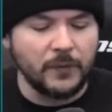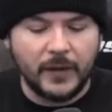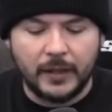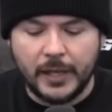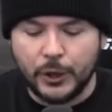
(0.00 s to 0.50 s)

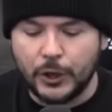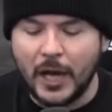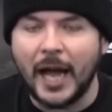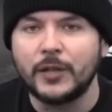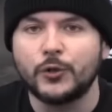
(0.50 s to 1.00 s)
perfectly good
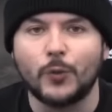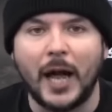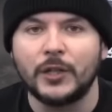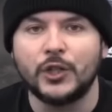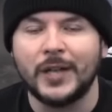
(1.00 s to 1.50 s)

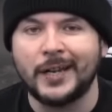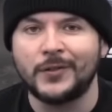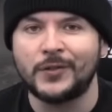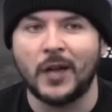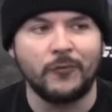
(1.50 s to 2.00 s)

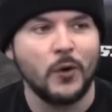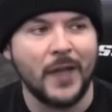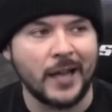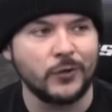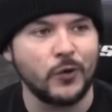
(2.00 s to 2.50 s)
hydrogenated stuff
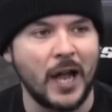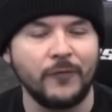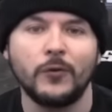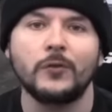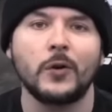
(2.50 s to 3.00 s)
with extra
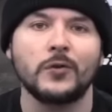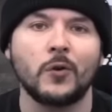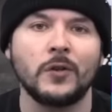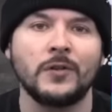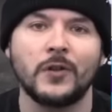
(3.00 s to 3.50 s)
high fructose
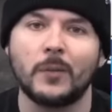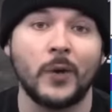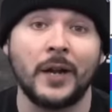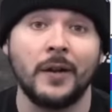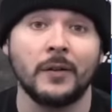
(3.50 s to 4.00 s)
corn syrup
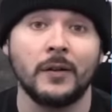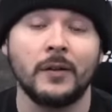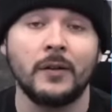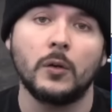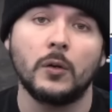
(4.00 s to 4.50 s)
right here.